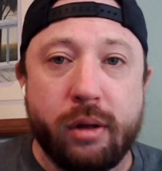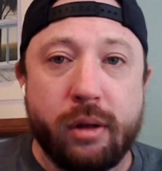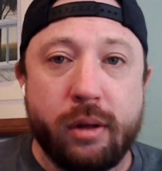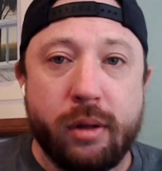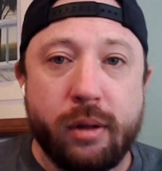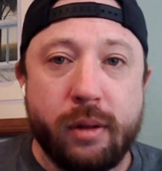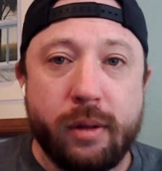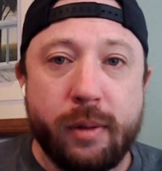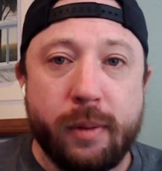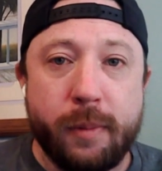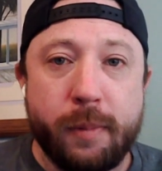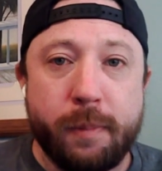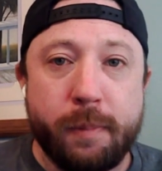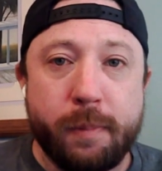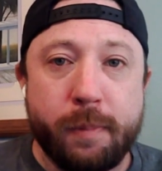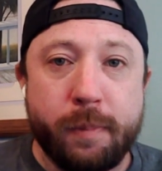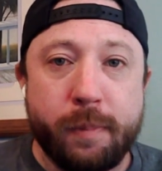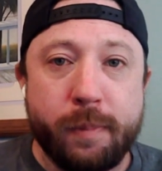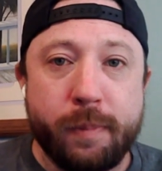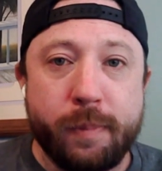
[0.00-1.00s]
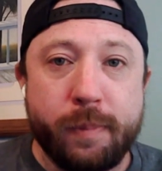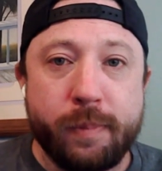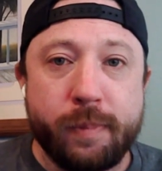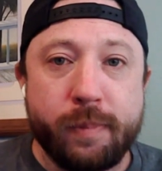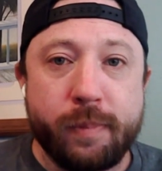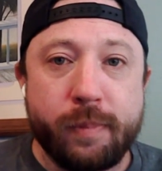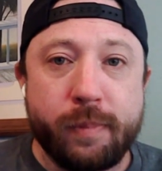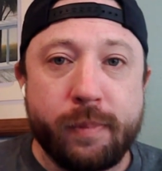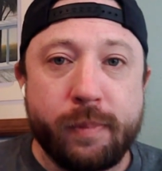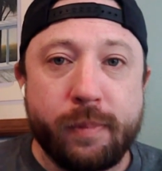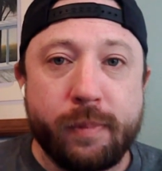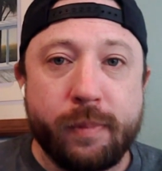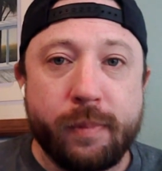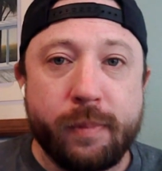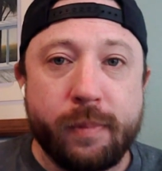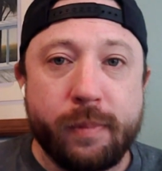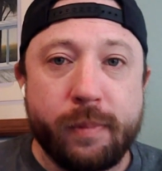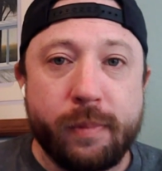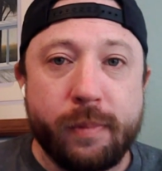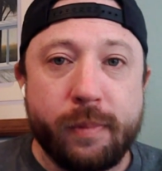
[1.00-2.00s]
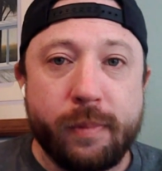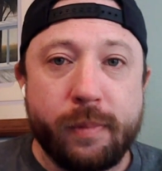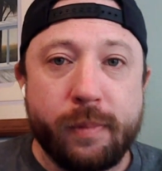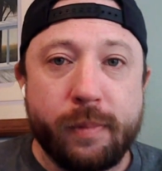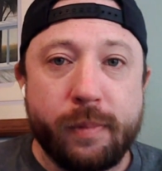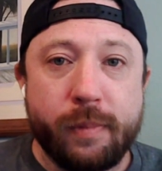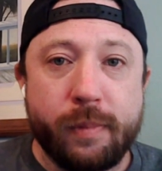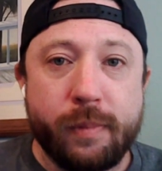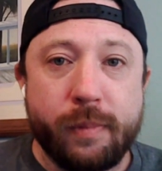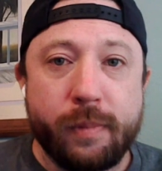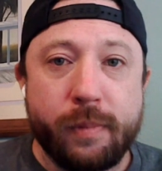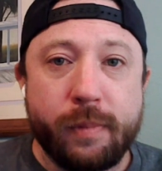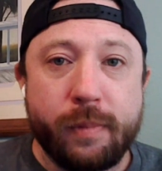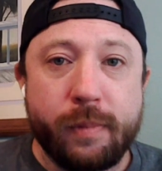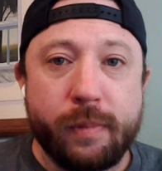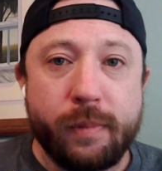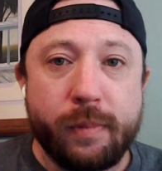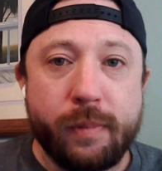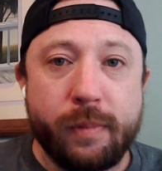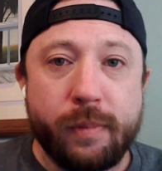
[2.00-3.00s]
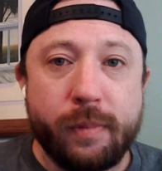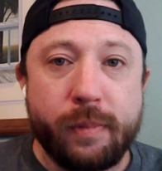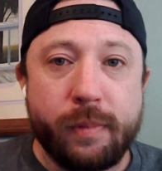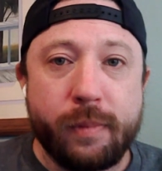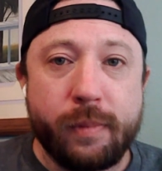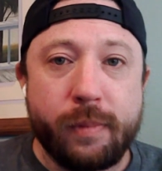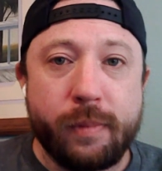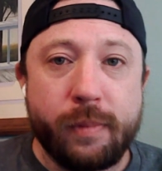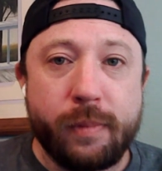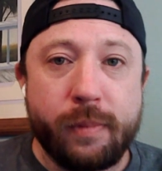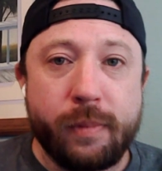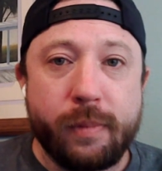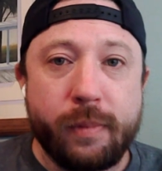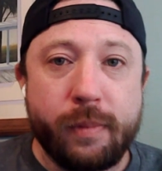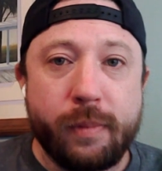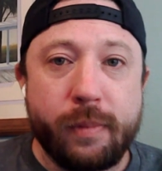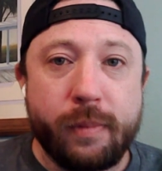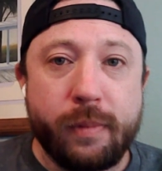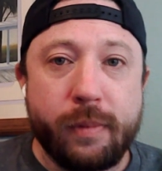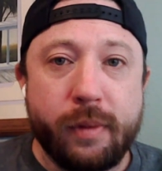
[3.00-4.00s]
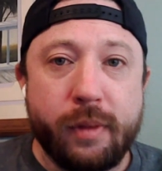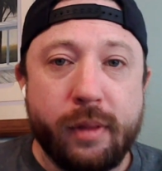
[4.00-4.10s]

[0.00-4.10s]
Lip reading: Nobody speaks.